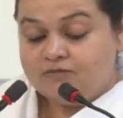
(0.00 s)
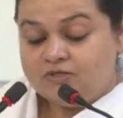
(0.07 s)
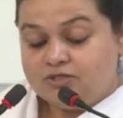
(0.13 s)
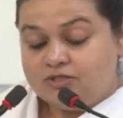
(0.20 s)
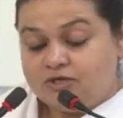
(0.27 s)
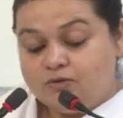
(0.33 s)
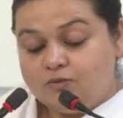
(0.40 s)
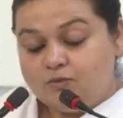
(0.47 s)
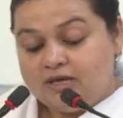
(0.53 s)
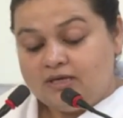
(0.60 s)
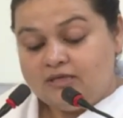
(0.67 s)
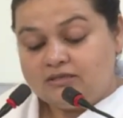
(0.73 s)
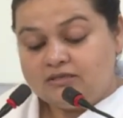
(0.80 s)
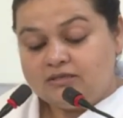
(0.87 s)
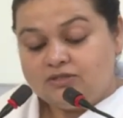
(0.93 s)
So I
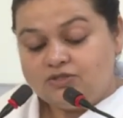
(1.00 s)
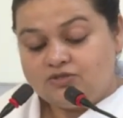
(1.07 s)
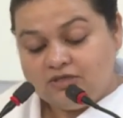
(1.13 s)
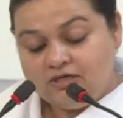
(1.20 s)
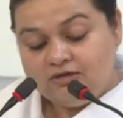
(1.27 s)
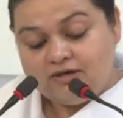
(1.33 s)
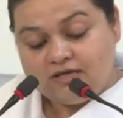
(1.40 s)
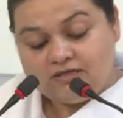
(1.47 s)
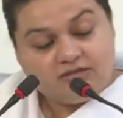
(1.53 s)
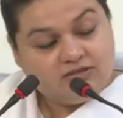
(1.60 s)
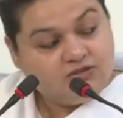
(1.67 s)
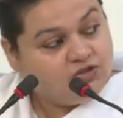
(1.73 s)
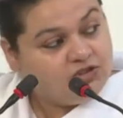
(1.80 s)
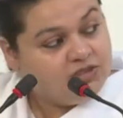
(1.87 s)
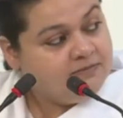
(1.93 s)
invite
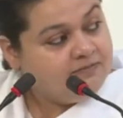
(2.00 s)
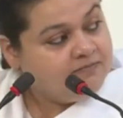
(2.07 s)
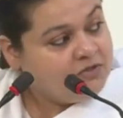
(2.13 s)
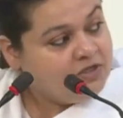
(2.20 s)
Srinivasan ji